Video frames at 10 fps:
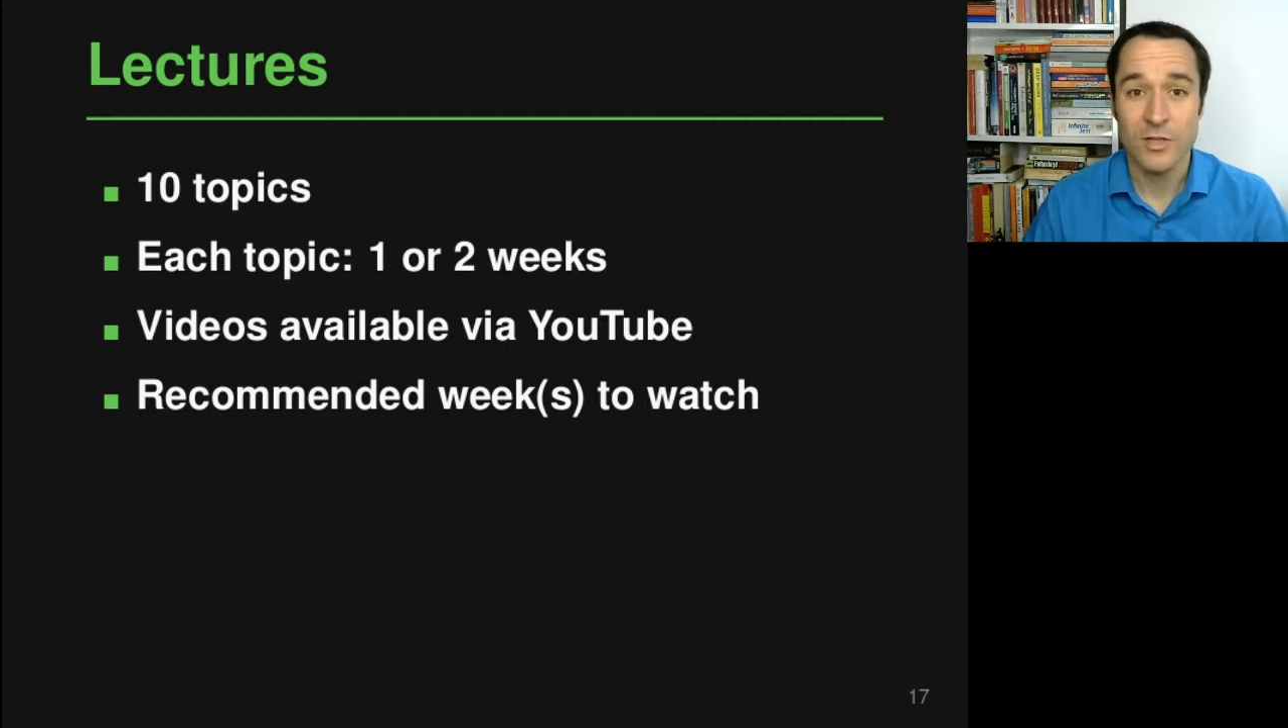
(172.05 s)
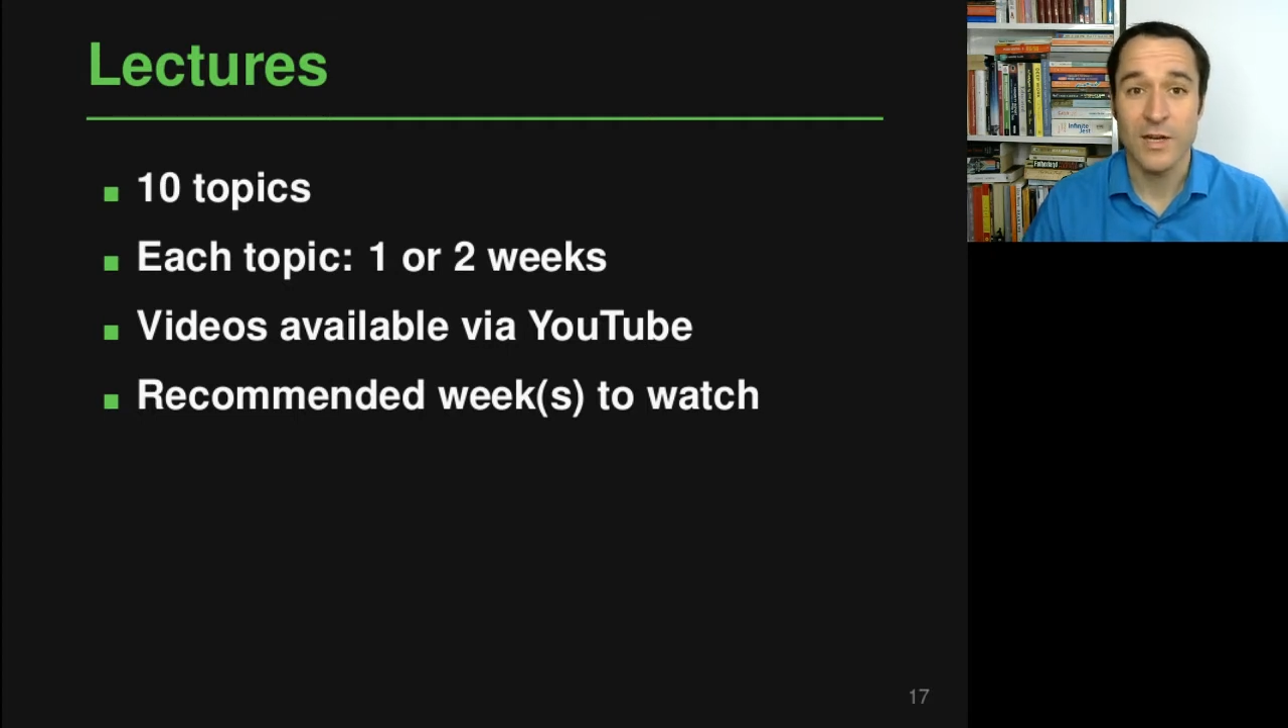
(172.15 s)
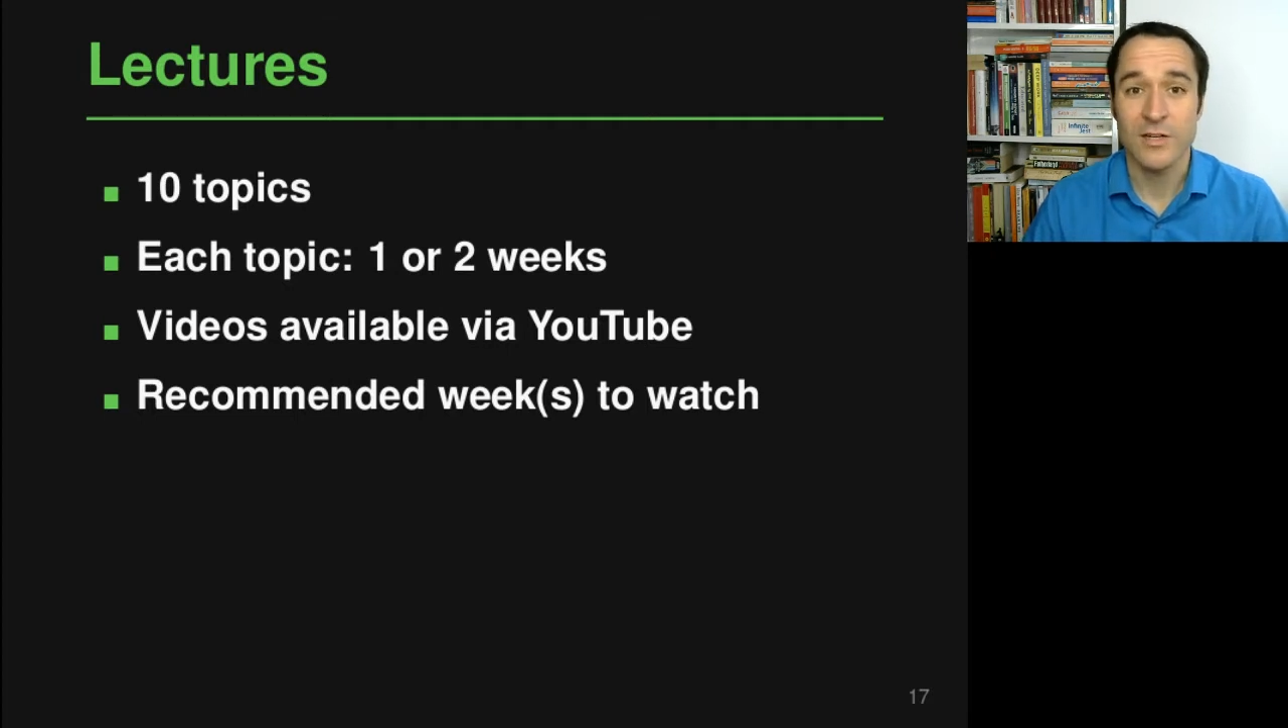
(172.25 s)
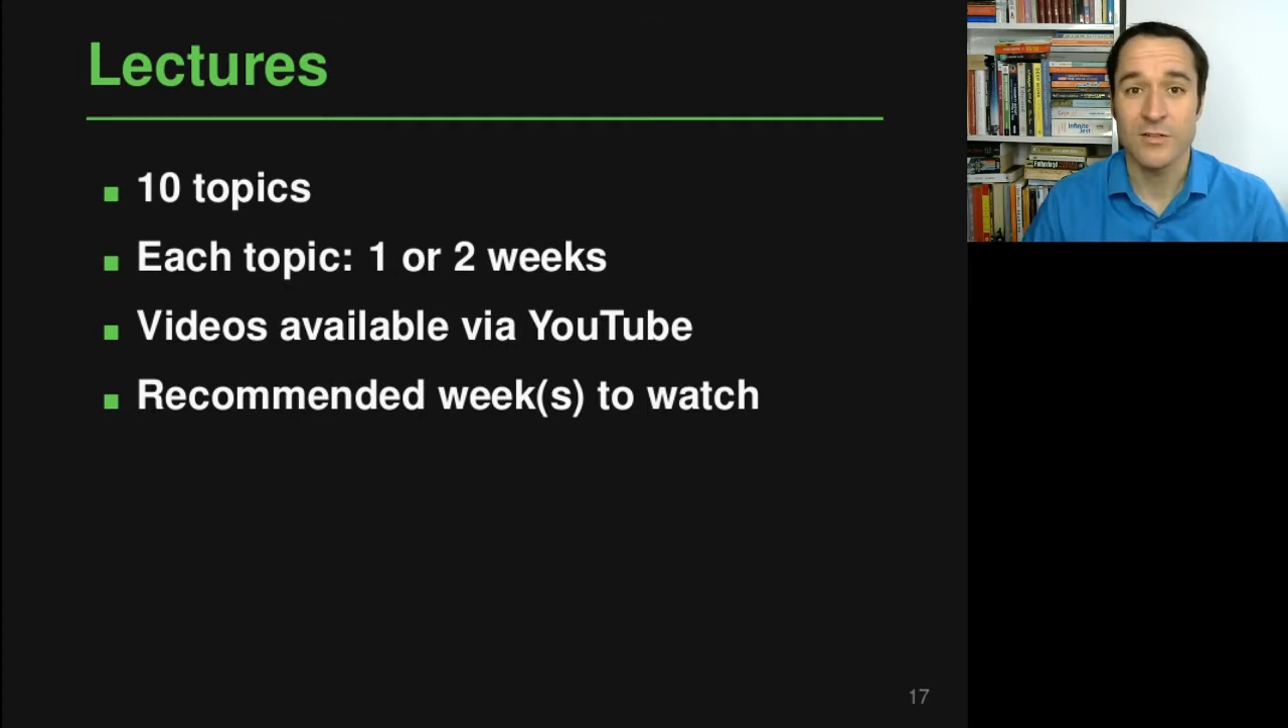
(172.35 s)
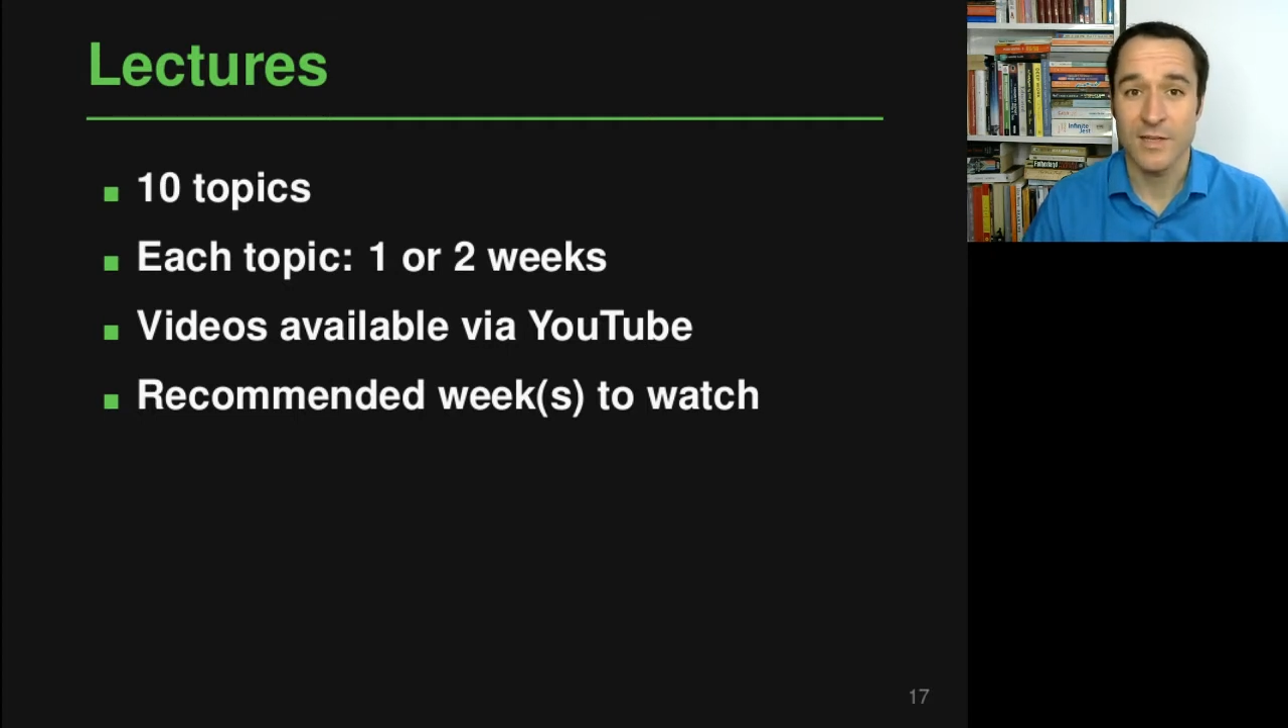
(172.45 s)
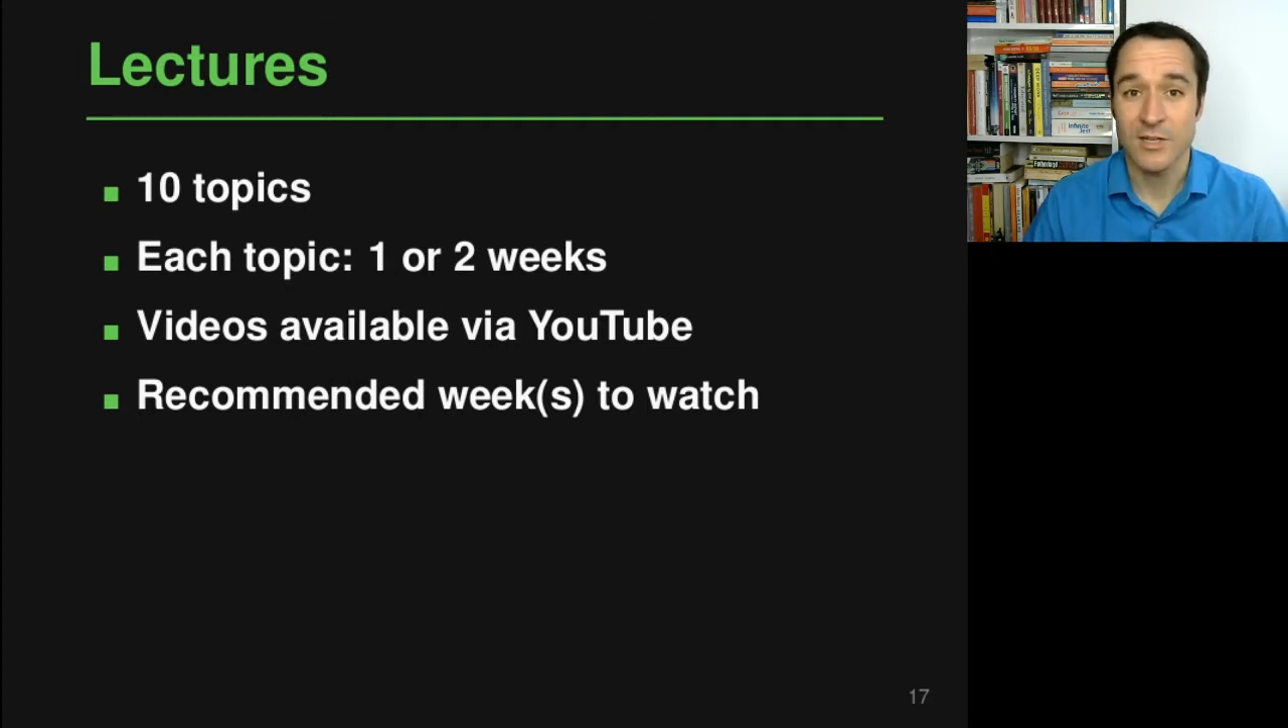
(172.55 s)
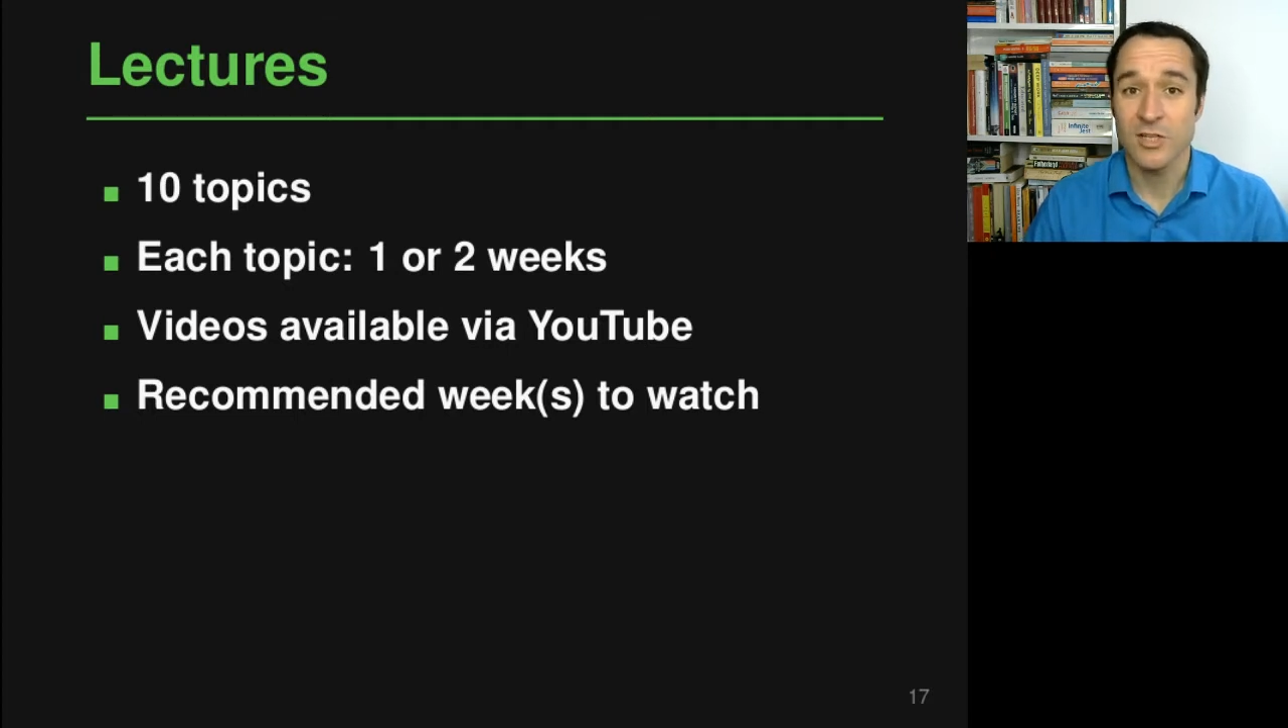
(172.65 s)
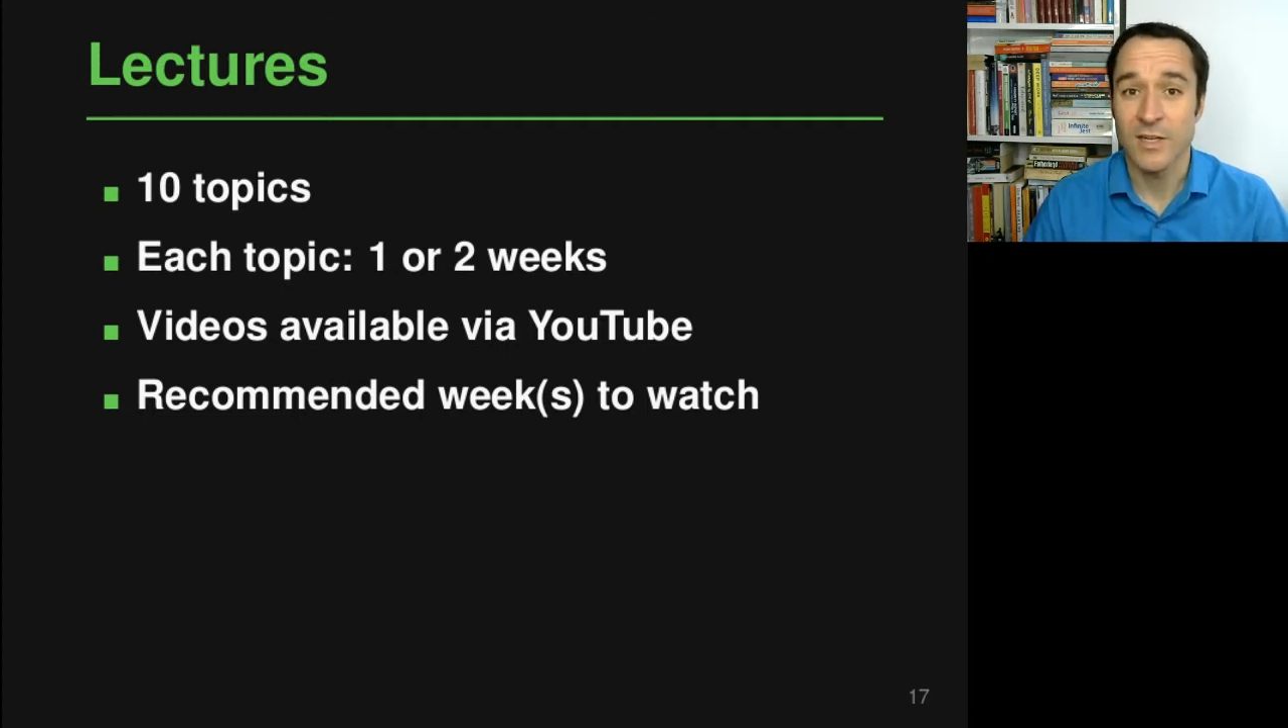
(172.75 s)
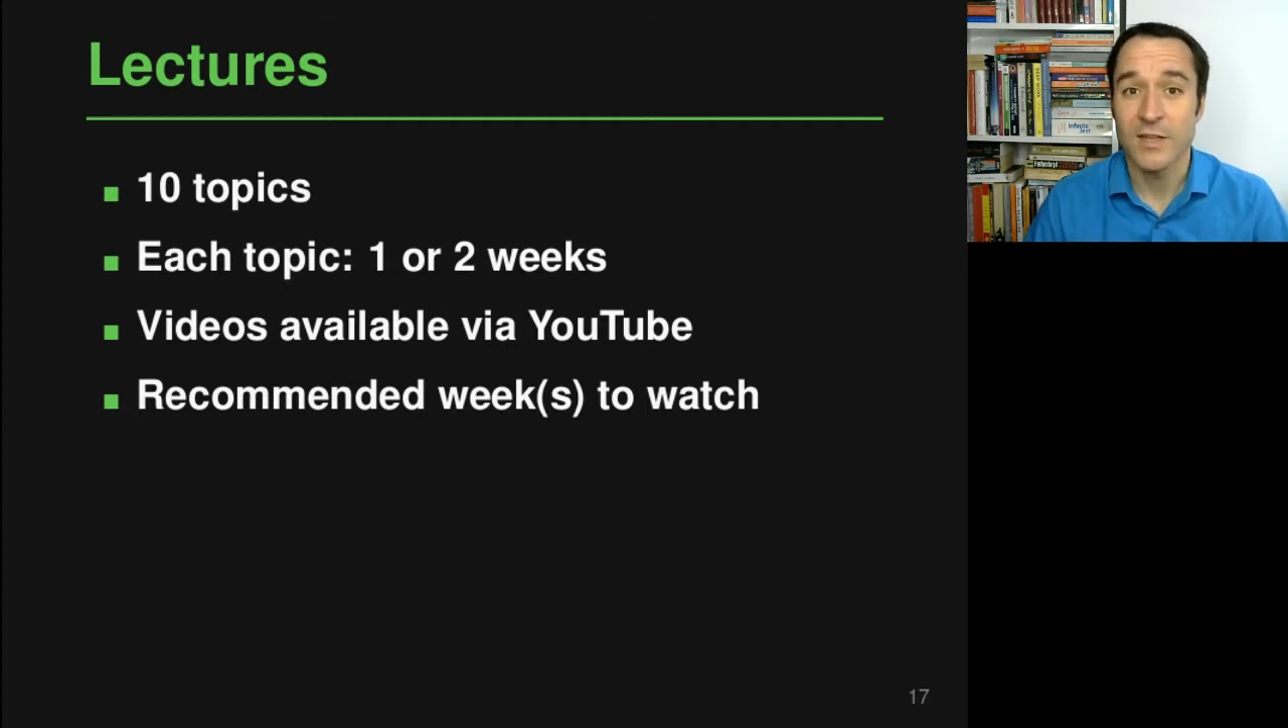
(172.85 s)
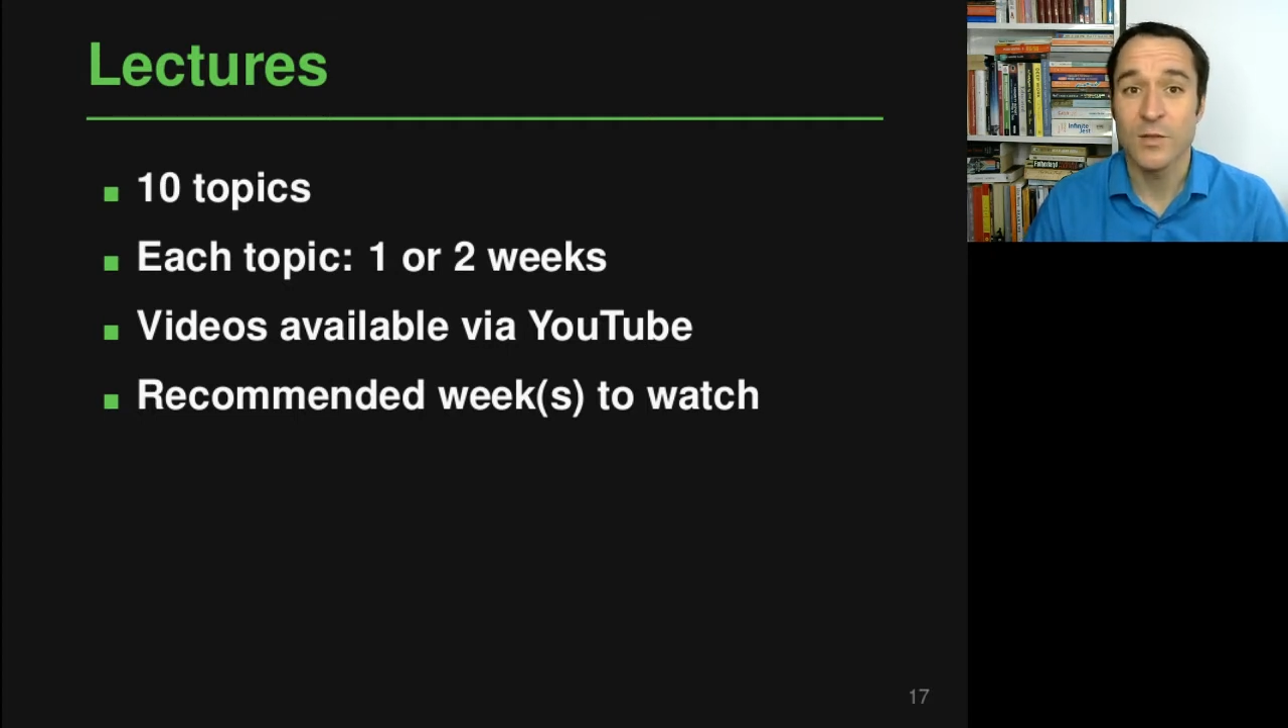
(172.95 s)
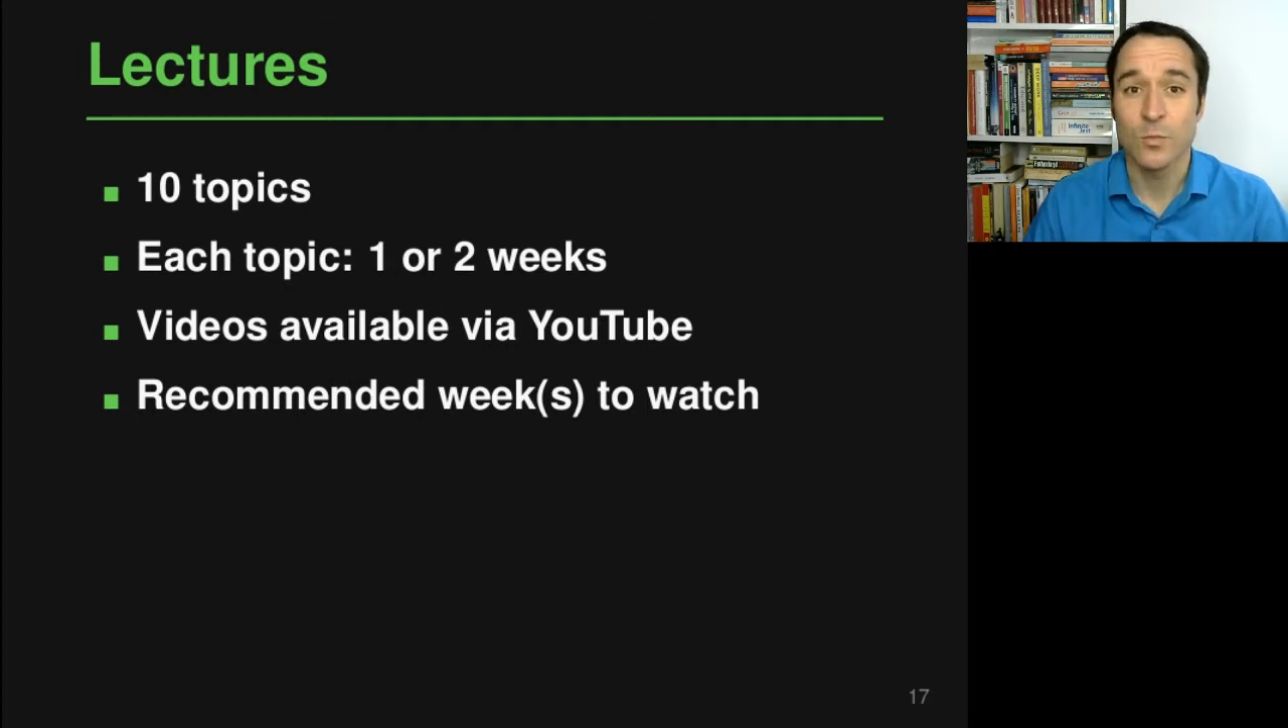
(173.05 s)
lectures actually in the